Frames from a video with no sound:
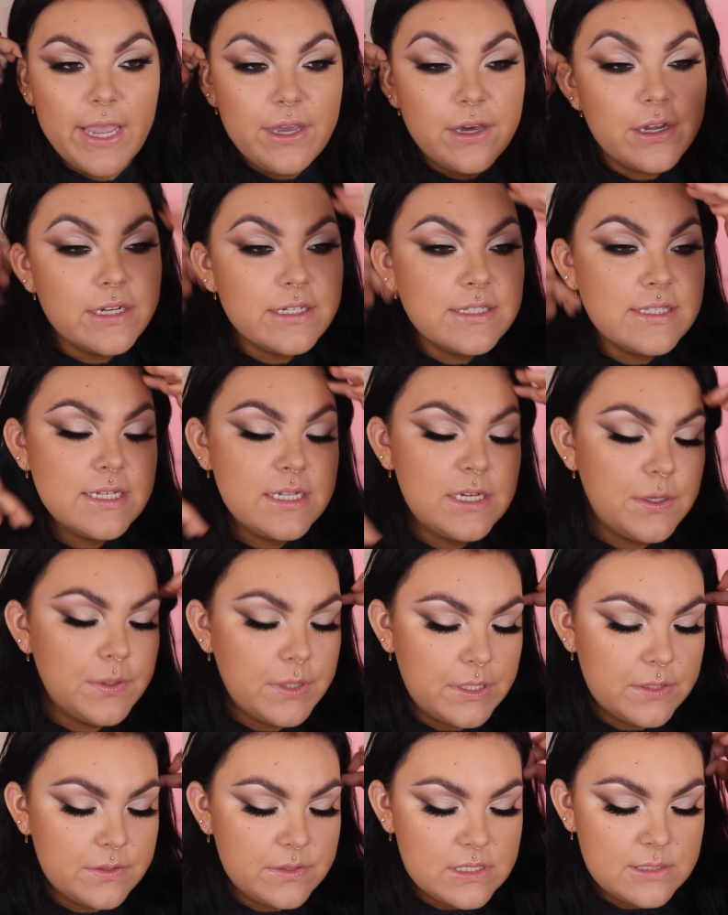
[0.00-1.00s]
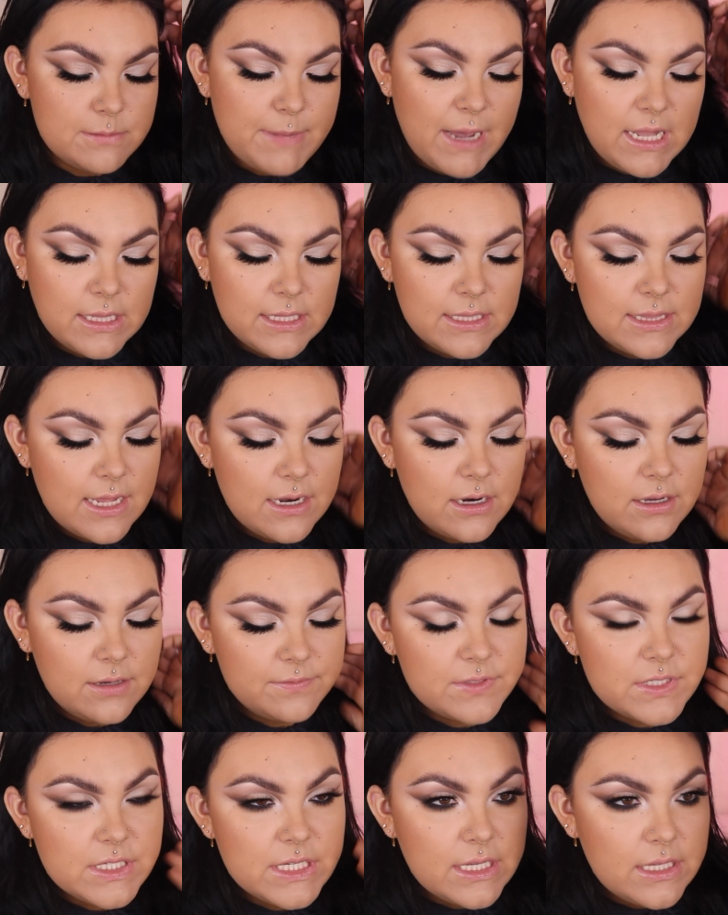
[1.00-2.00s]
honestly don't use this palette that
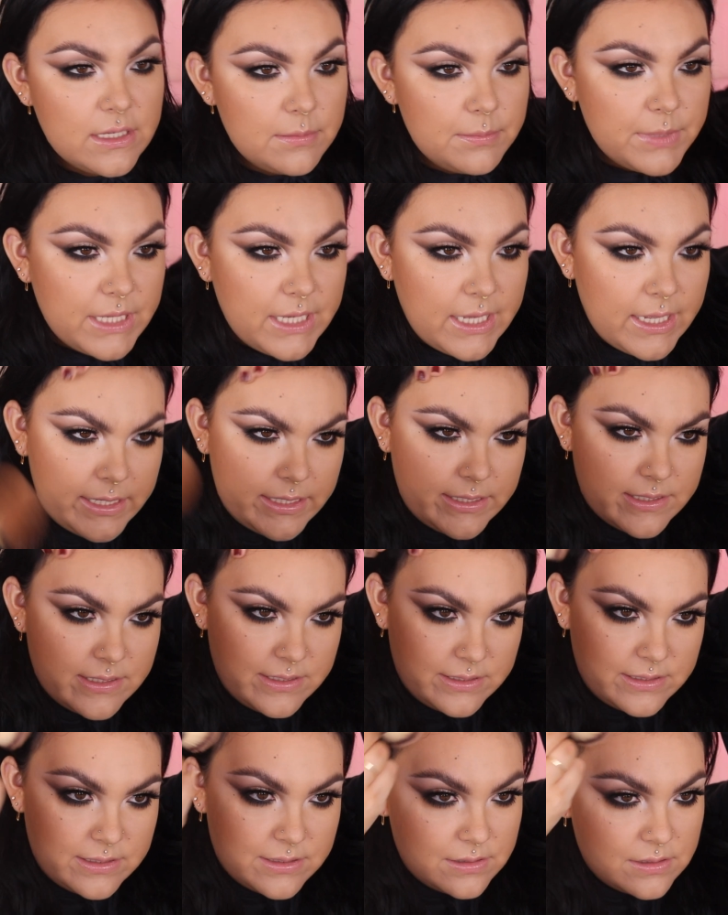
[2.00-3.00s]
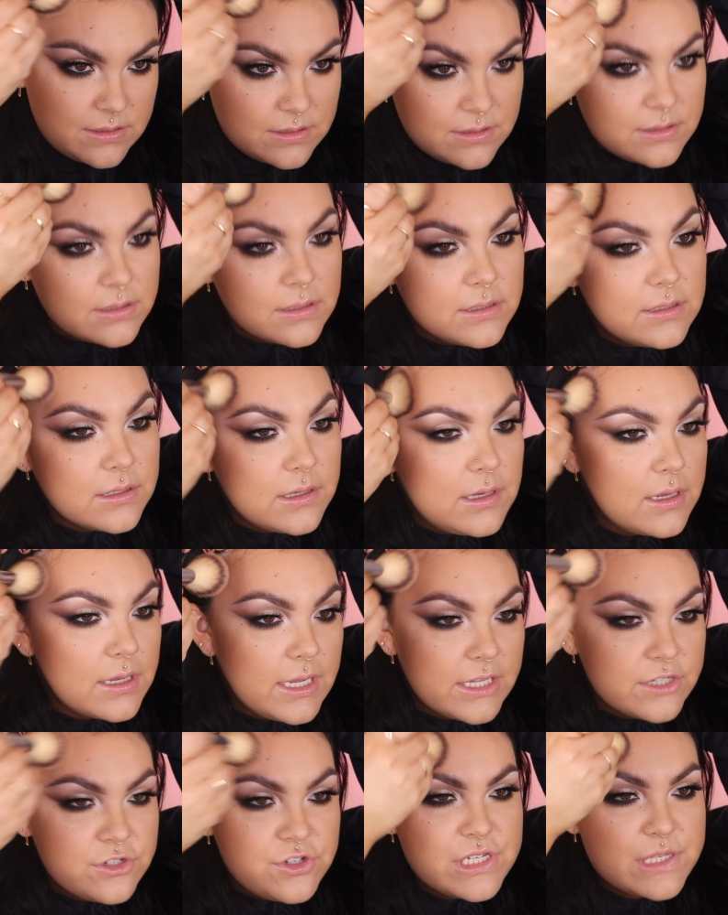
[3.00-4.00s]
often because
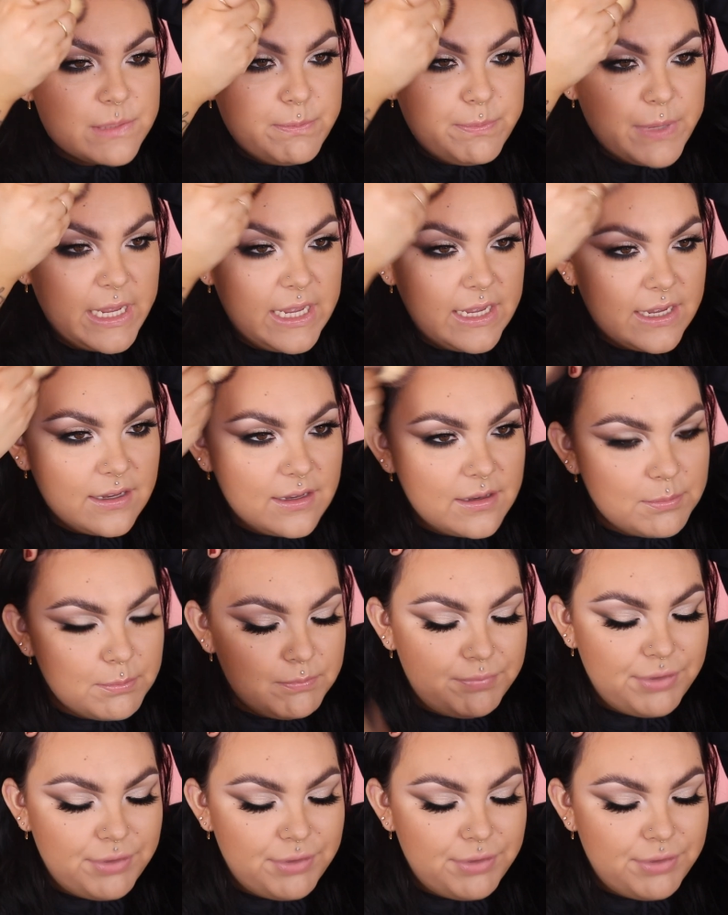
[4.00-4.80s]
it's just big.